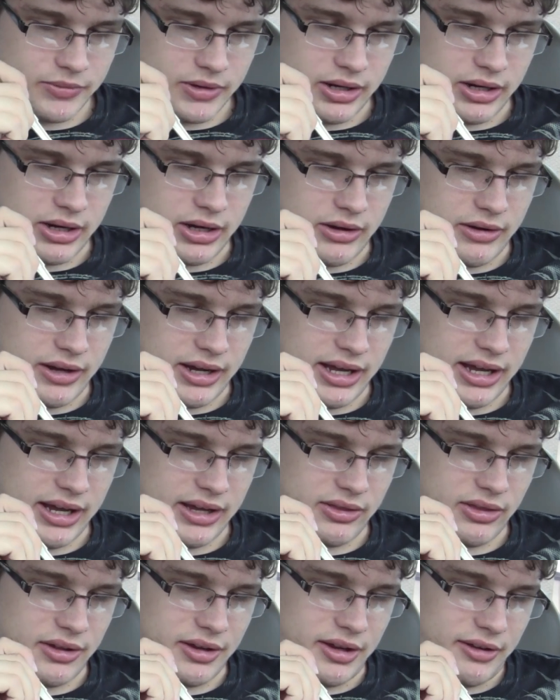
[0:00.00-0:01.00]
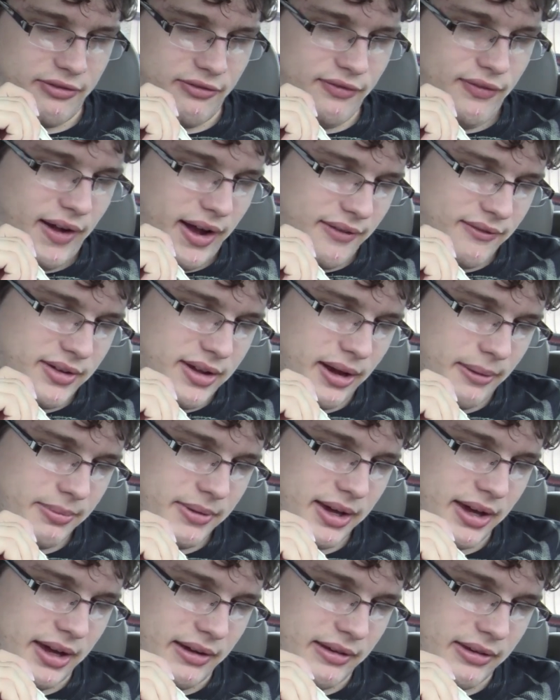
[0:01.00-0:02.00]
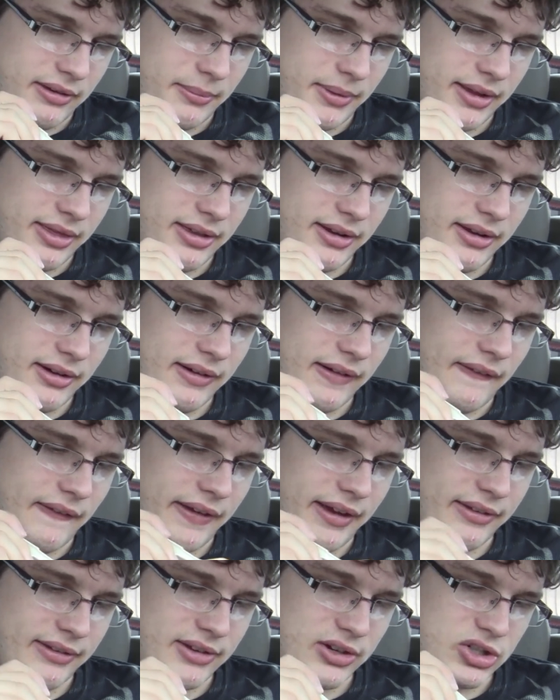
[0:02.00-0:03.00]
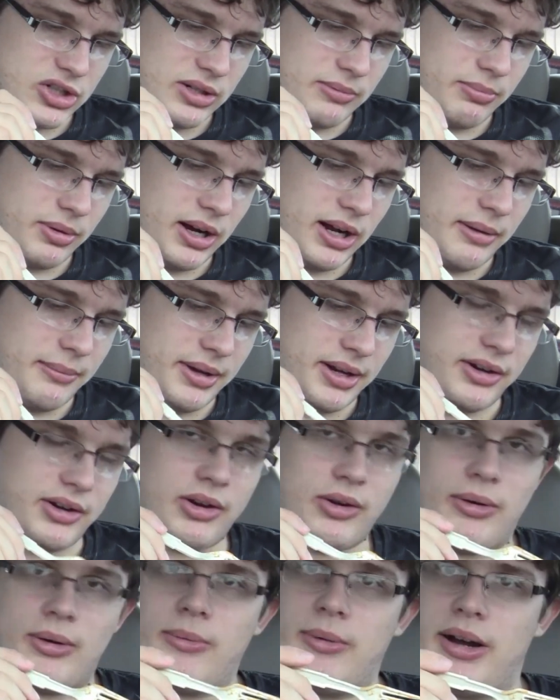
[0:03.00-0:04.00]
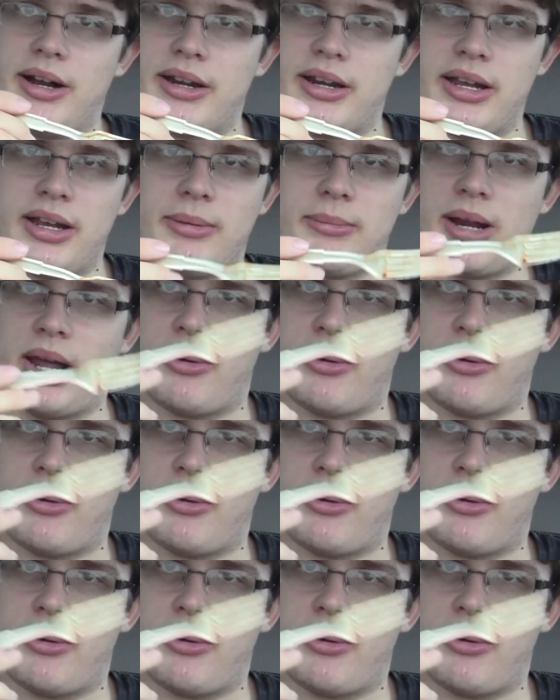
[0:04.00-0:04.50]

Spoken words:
you know, I had like 5 cupcakes in my theater class because she brought them in and no one wanted to eat them.